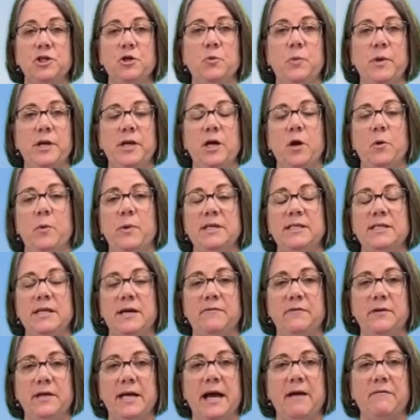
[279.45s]
we know we
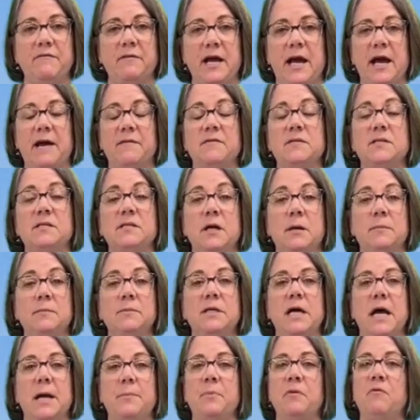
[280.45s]
definitely have to have some
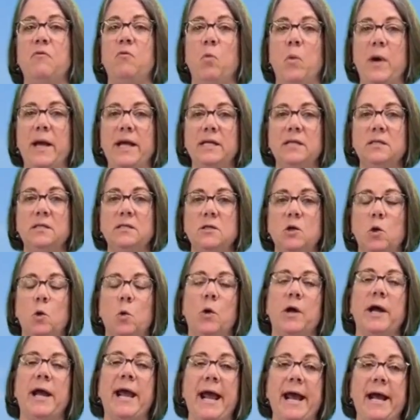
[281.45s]
type of wind or
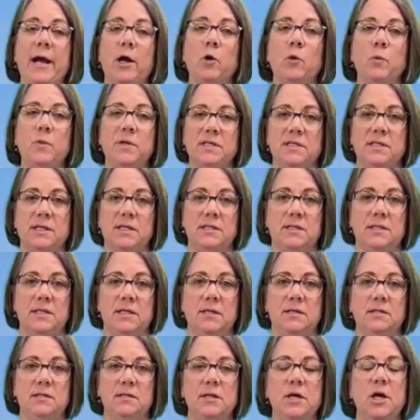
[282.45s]
air
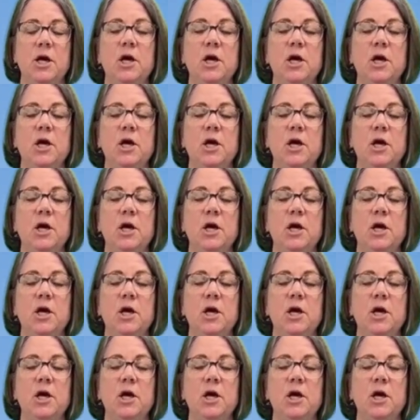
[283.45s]
resistance.